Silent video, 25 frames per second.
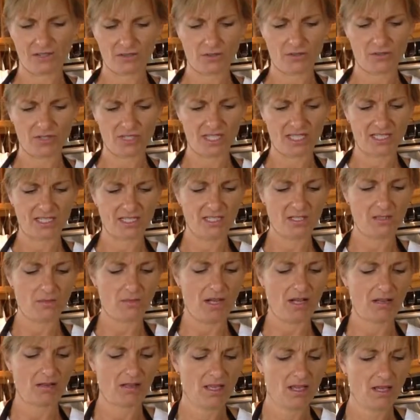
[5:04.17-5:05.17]
those things as
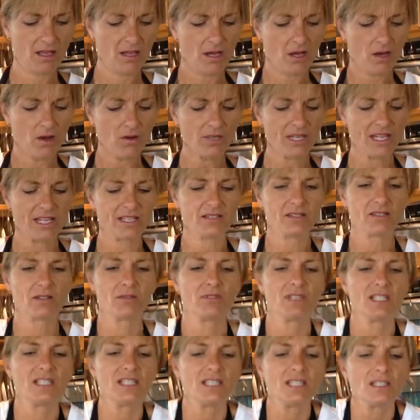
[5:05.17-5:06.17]
well. Okay, so
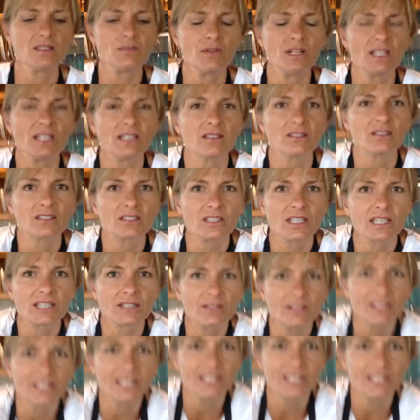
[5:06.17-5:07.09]
this is what it looks like right